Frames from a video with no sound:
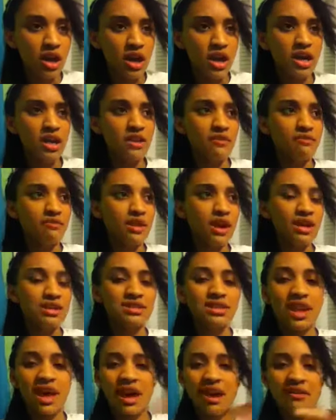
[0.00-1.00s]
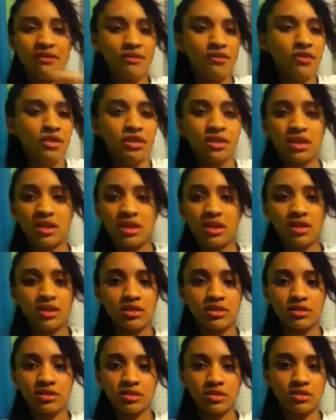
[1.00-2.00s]
It affects everything.
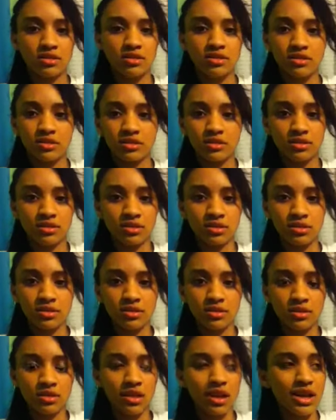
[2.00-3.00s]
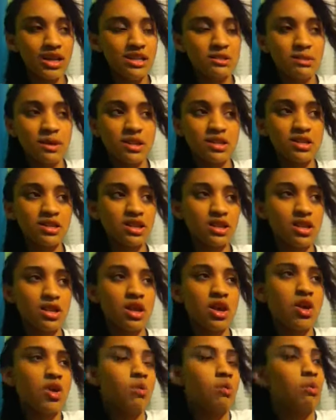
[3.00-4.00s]

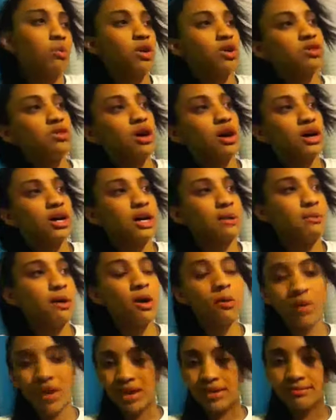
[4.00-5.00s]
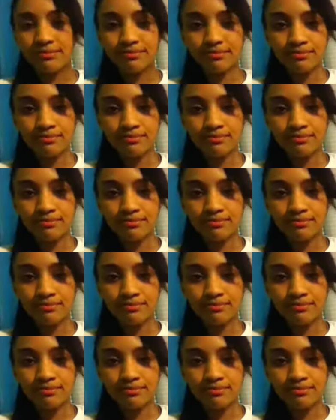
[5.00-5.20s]
Especially when you're talking about weight.